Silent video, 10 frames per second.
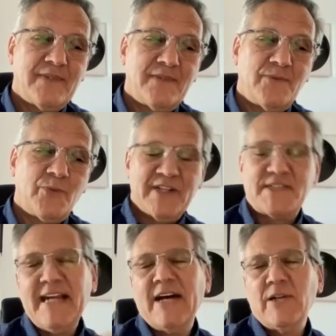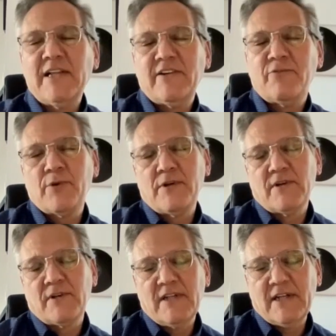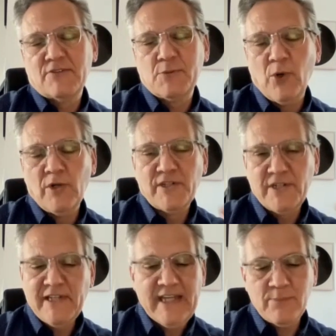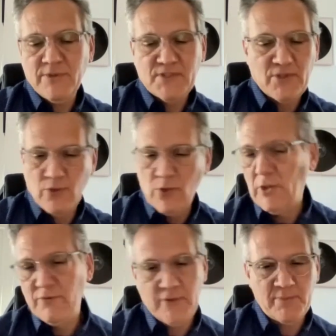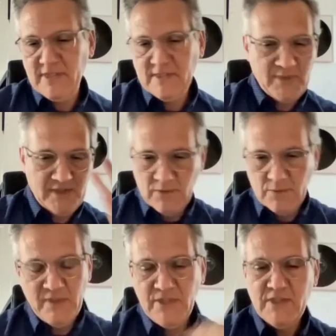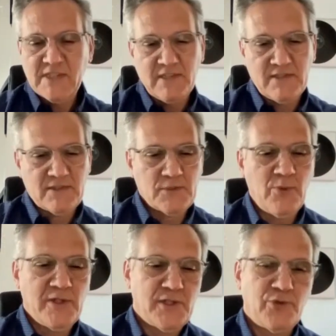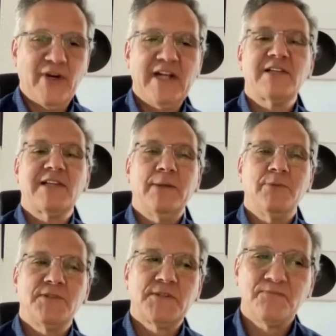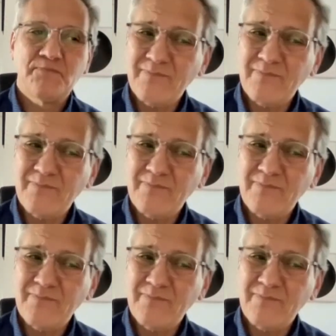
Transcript: whereas now a lot of small little labels are all over the place. There's millions of small little record labels,